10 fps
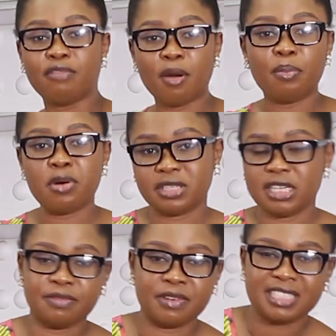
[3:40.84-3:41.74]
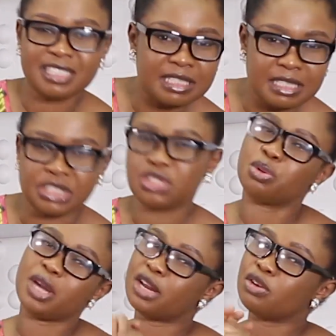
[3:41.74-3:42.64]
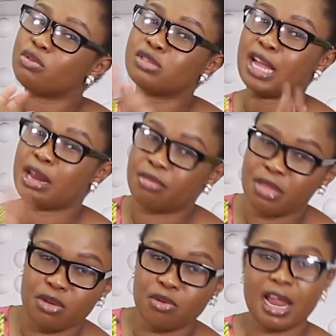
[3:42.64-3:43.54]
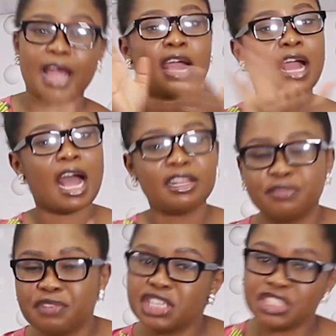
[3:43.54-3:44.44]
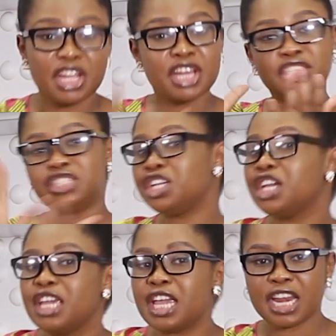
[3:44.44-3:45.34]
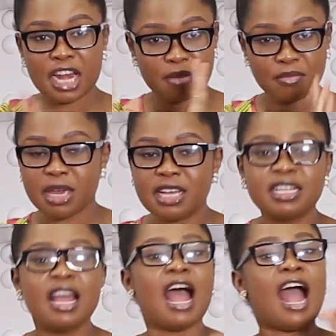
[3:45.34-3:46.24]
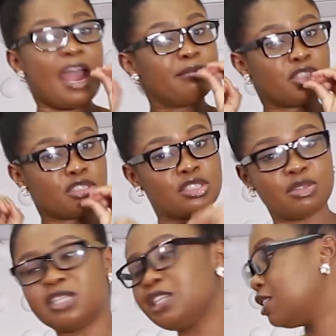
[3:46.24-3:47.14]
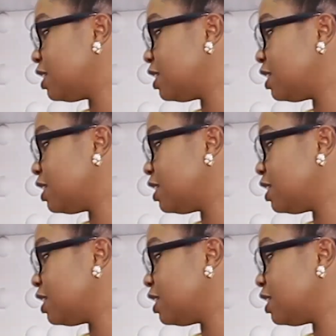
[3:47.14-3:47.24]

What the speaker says: For protein for this dish, you can use anything you like. Catfish, chicken, meat. I am just using the